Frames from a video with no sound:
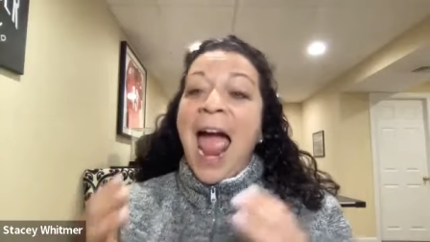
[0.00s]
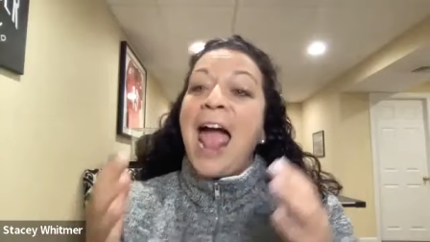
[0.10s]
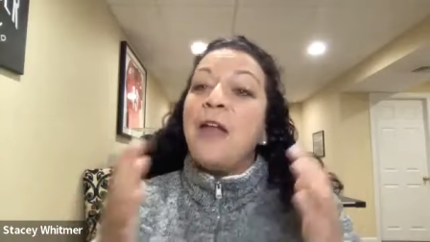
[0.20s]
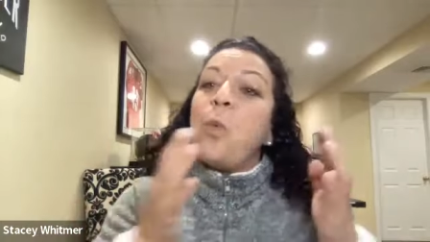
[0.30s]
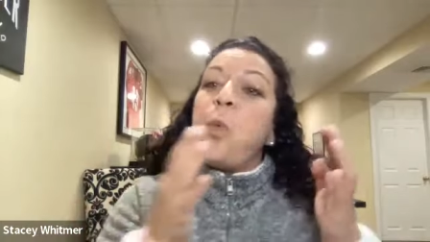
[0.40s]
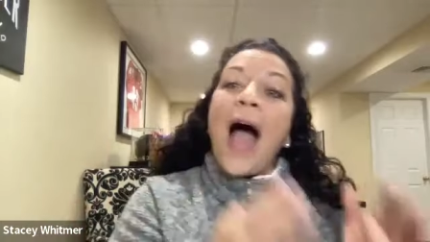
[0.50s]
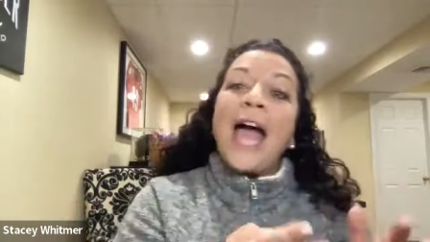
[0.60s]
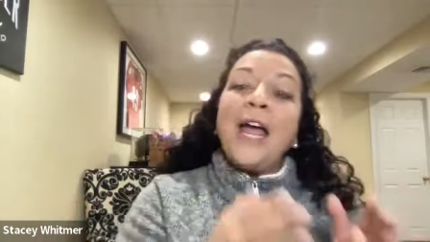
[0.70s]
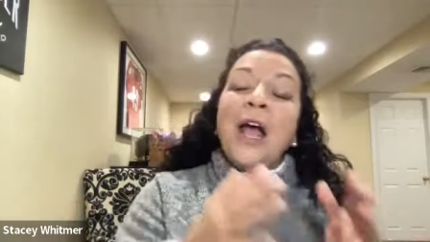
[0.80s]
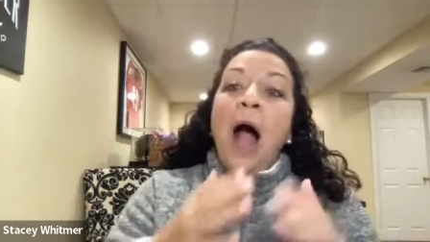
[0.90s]
And
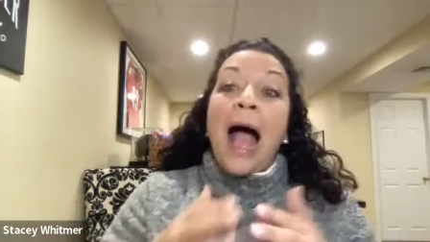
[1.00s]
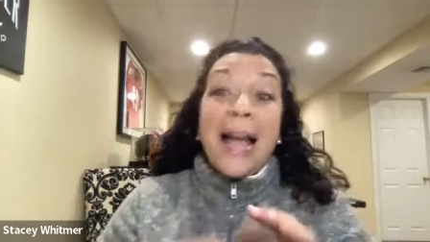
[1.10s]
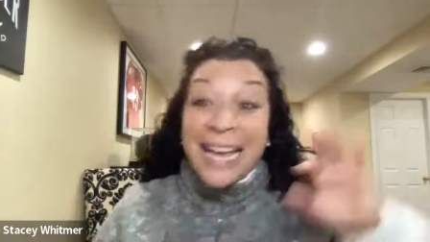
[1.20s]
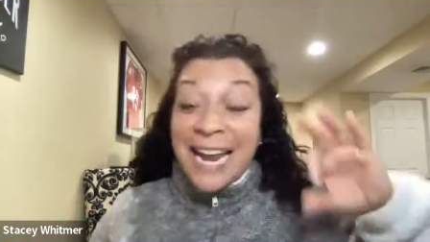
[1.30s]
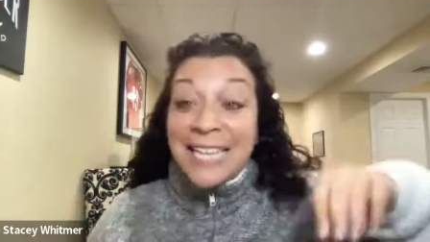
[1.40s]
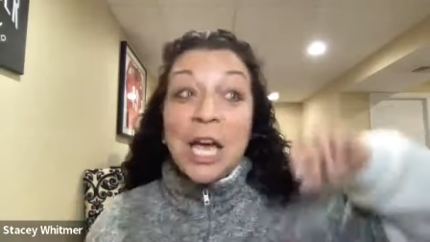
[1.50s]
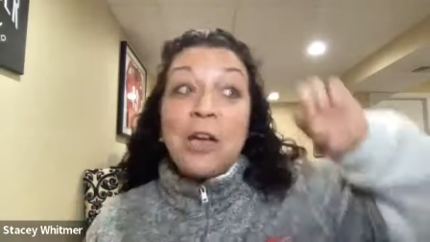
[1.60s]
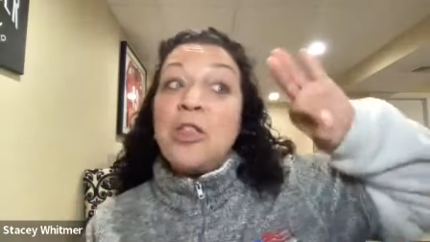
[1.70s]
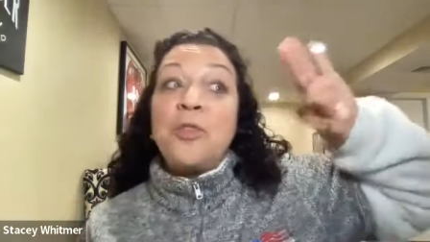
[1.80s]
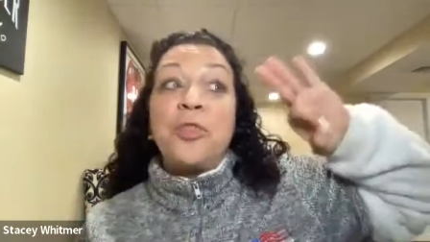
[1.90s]
why can I tell
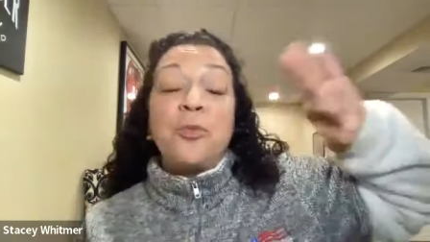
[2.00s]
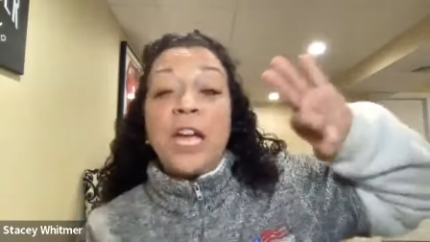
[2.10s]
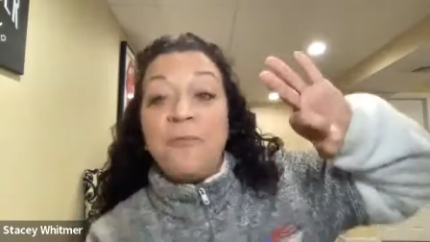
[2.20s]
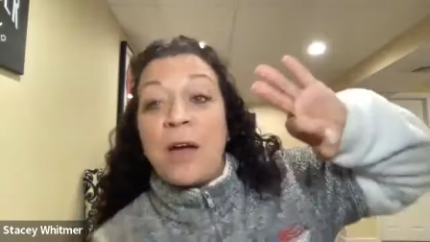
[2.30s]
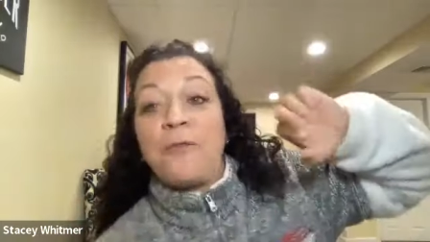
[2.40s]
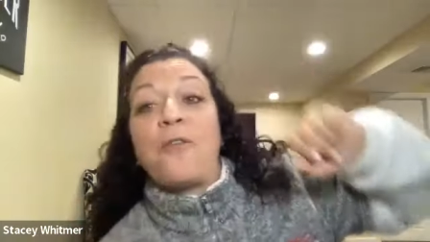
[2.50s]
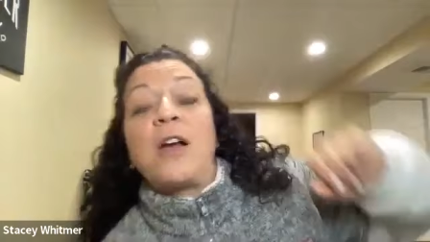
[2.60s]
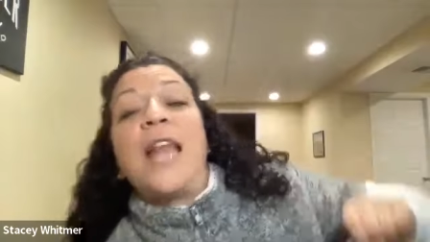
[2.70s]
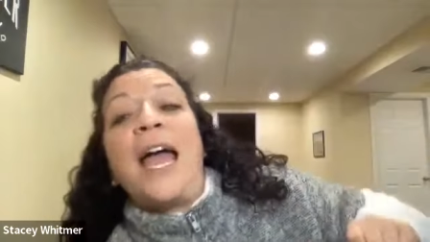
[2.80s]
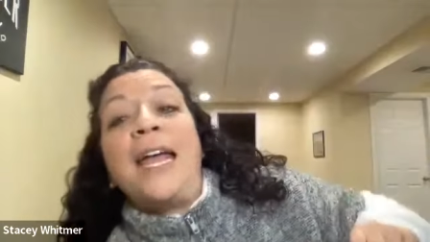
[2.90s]
you that three of my
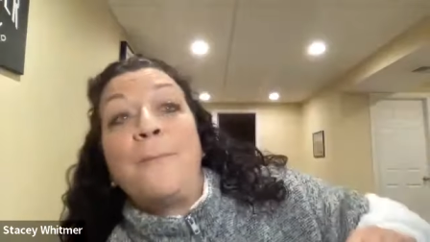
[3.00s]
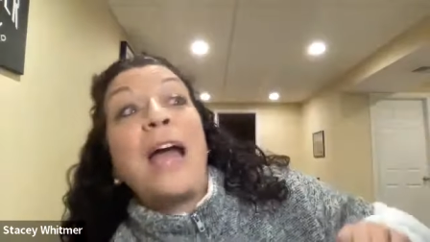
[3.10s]
frontline,